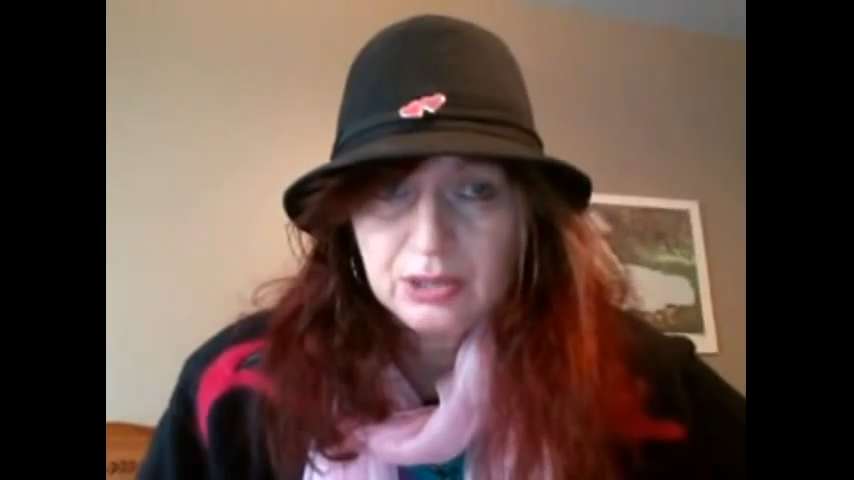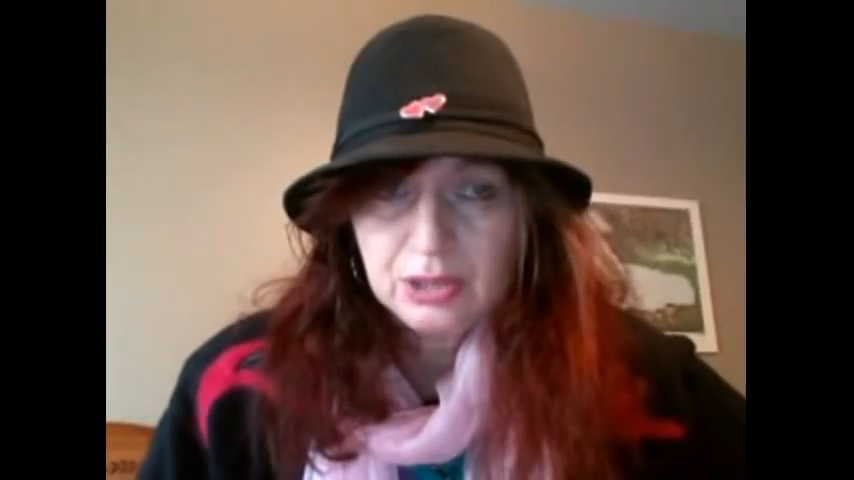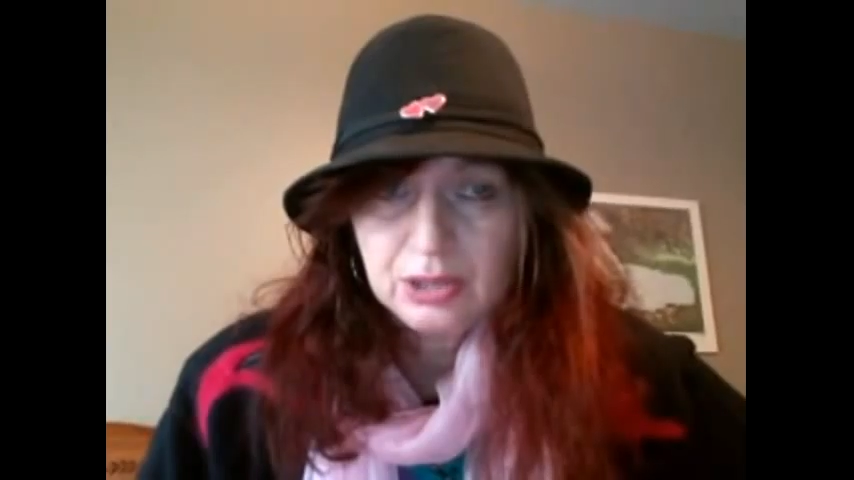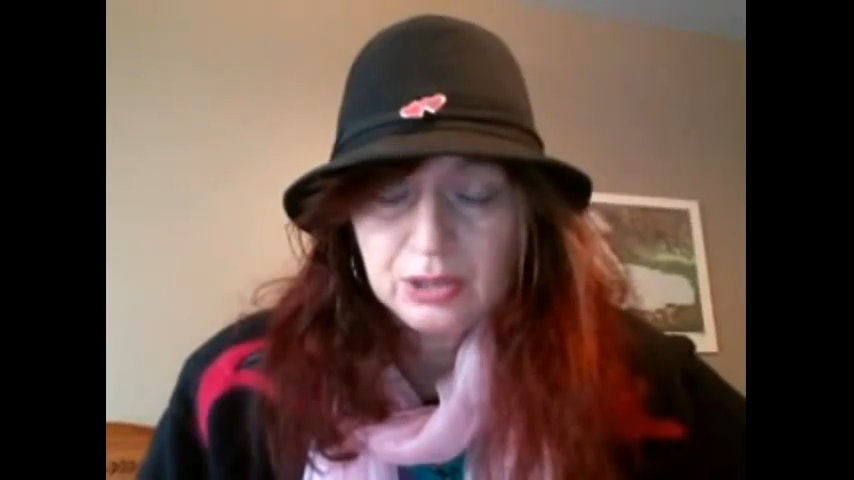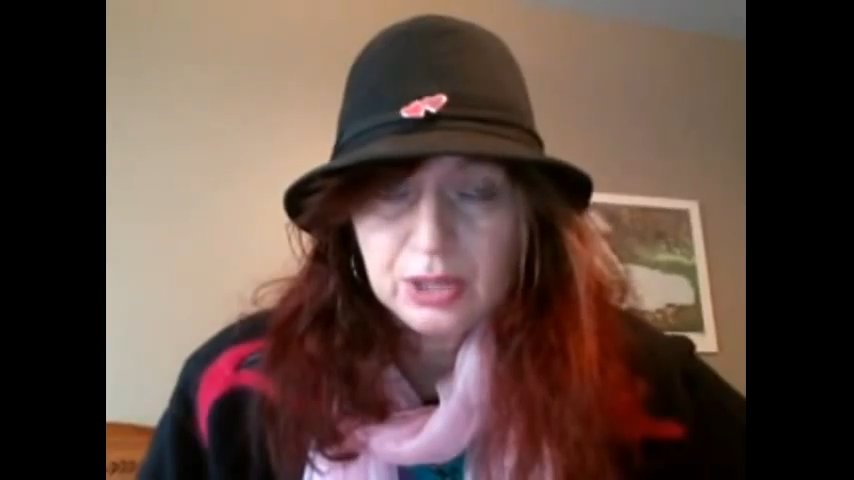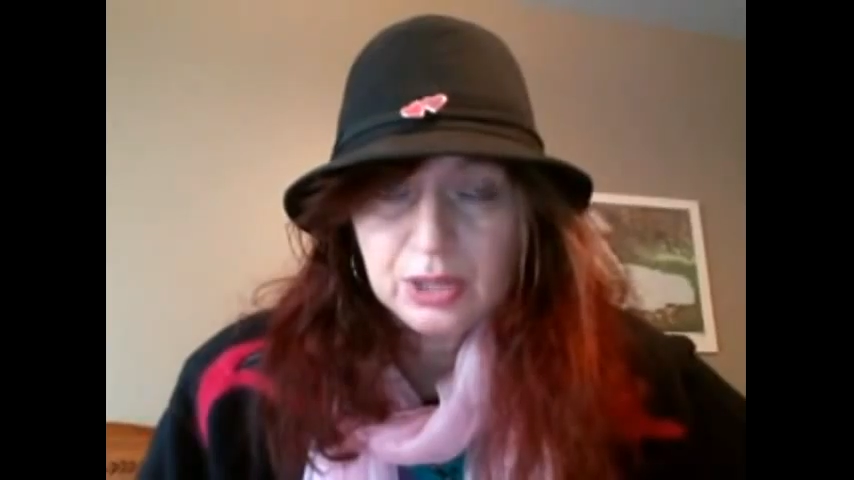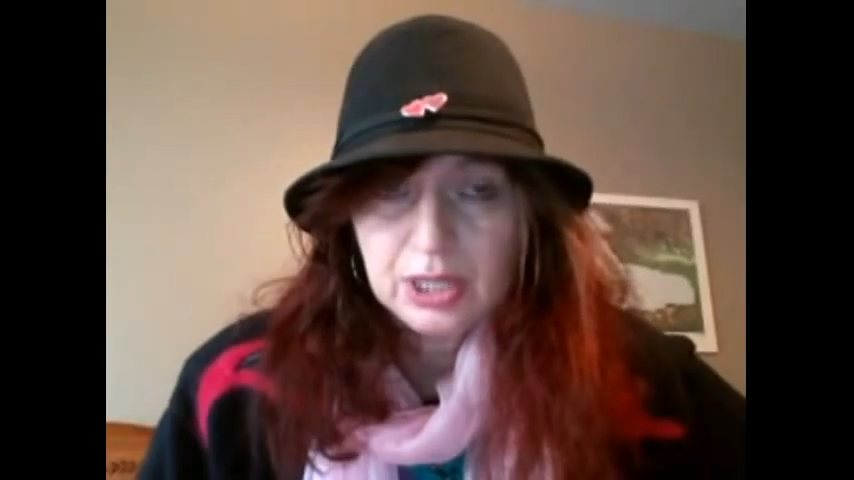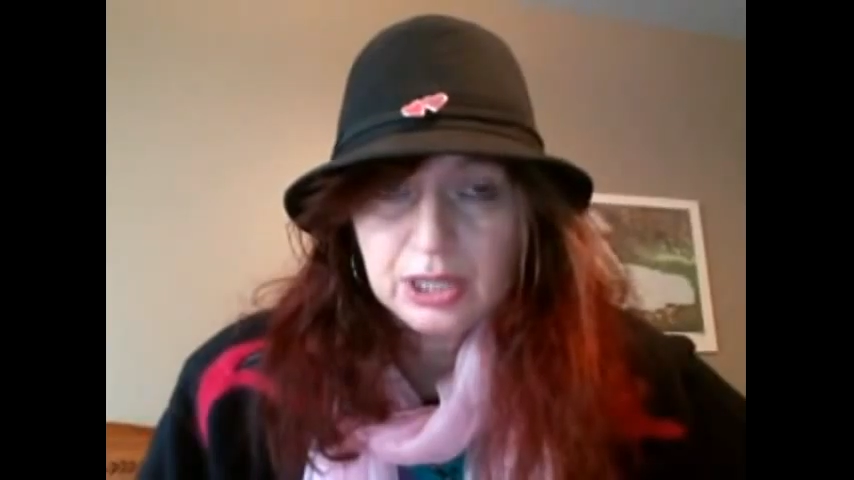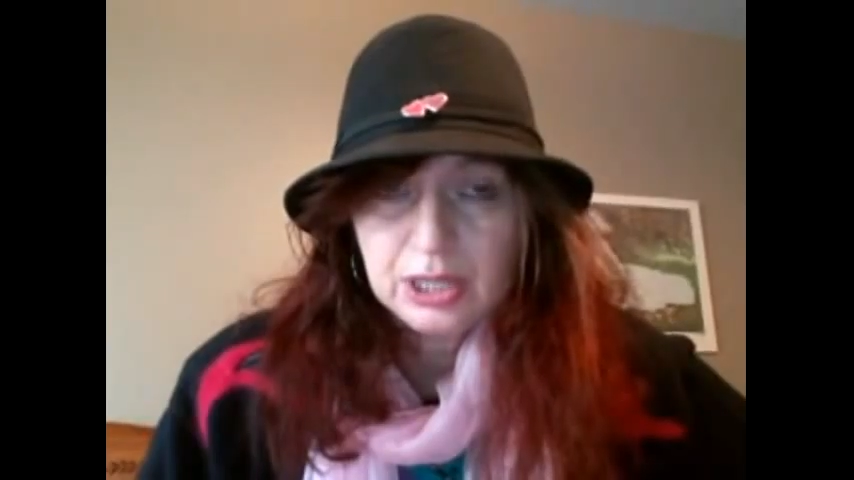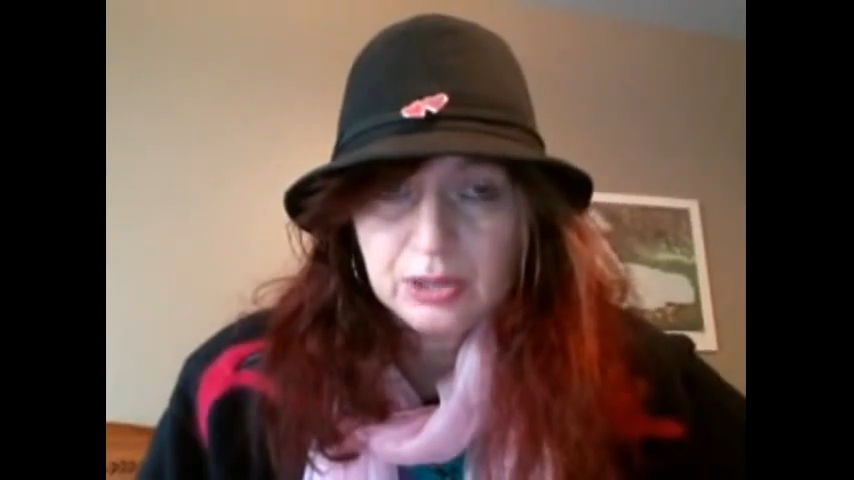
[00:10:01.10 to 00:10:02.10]
you do
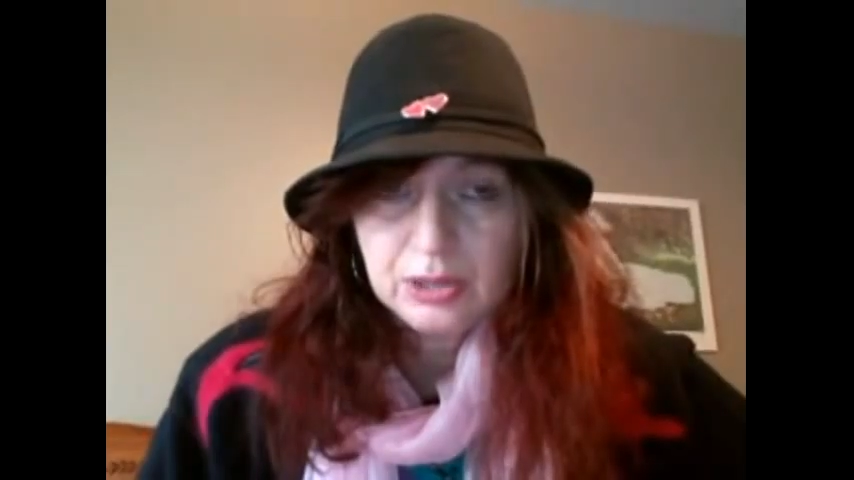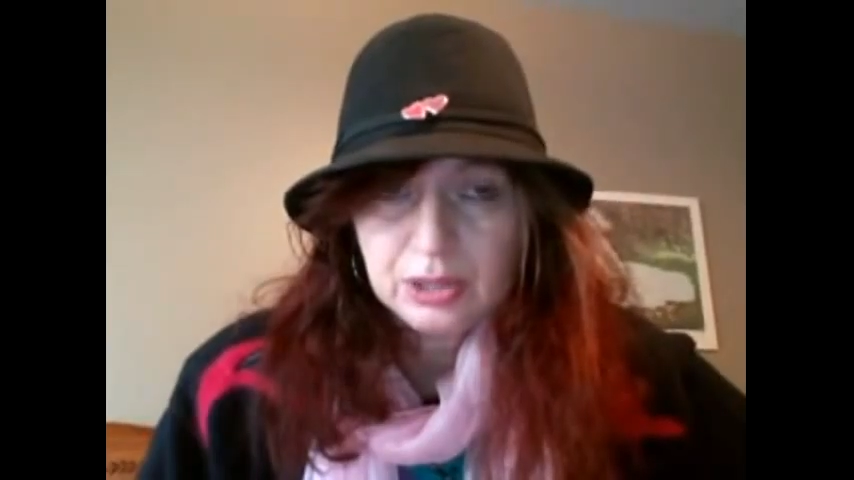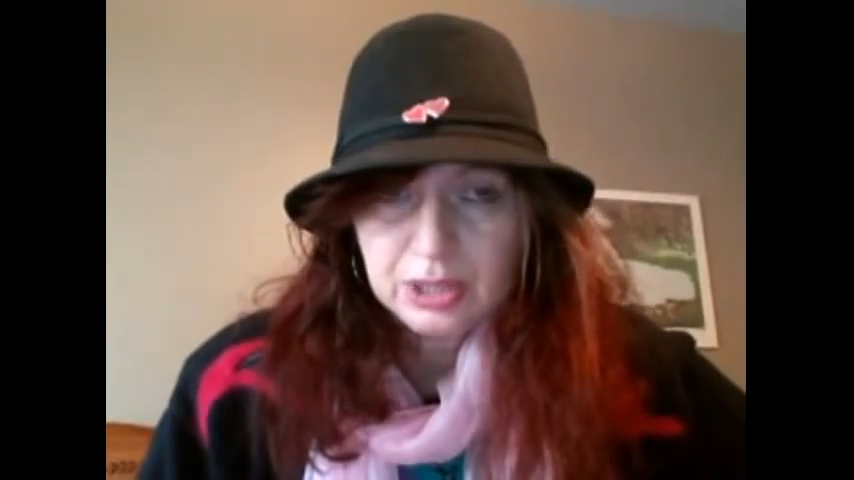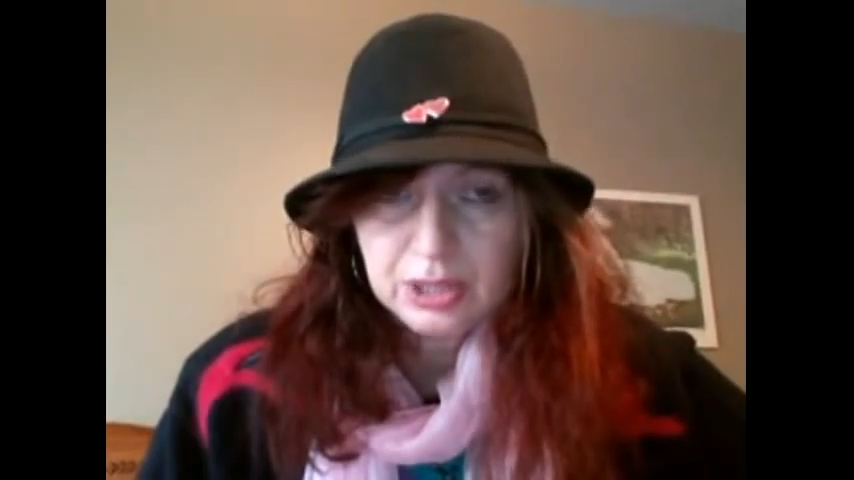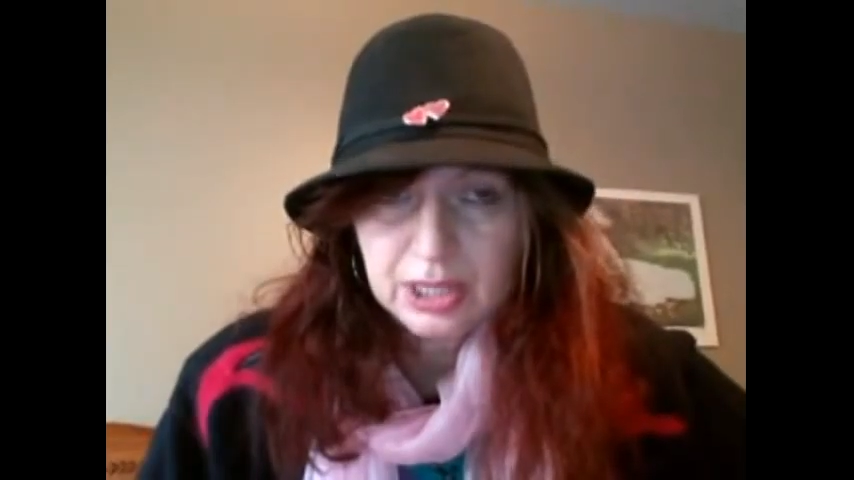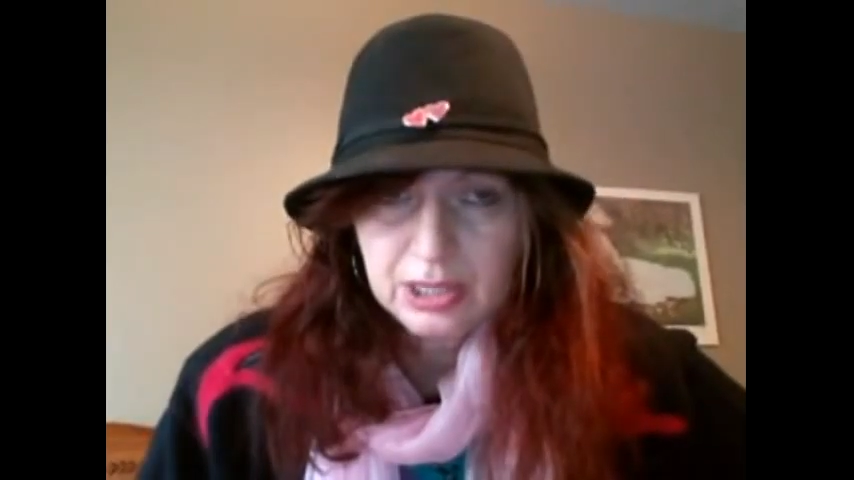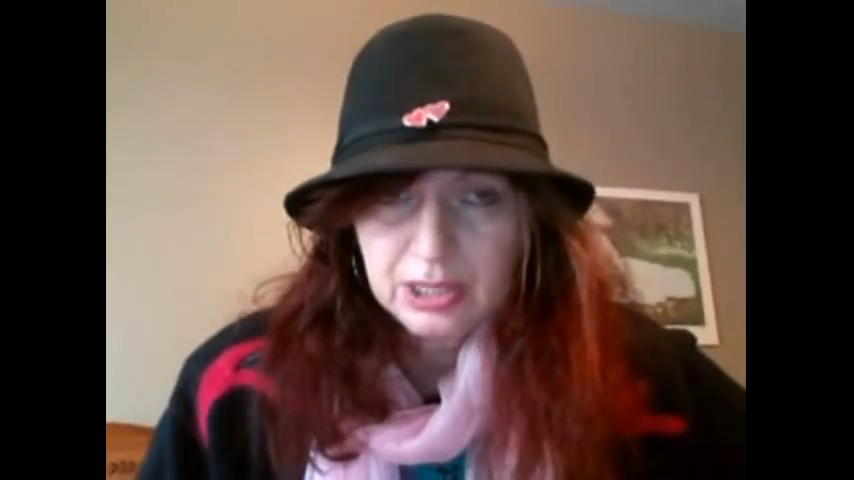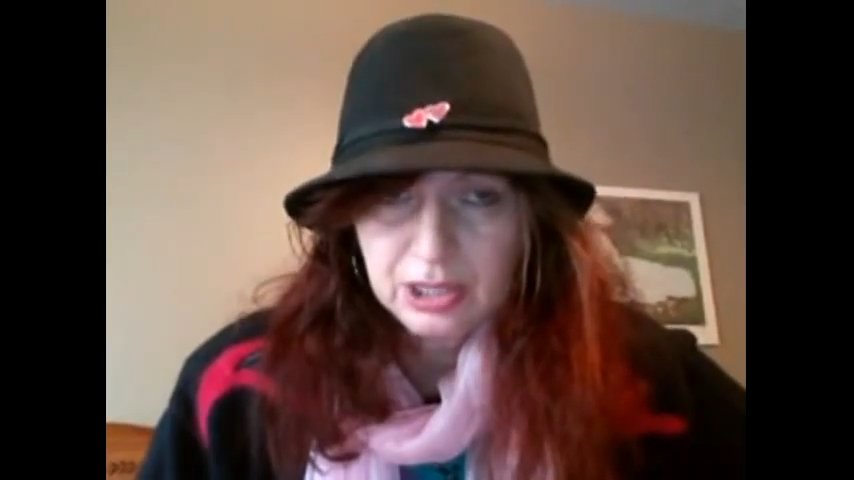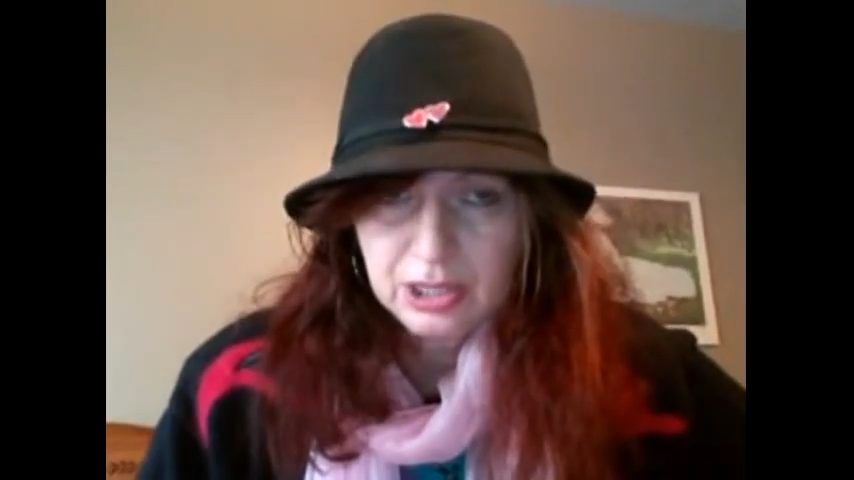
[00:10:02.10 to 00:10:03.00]
in order to get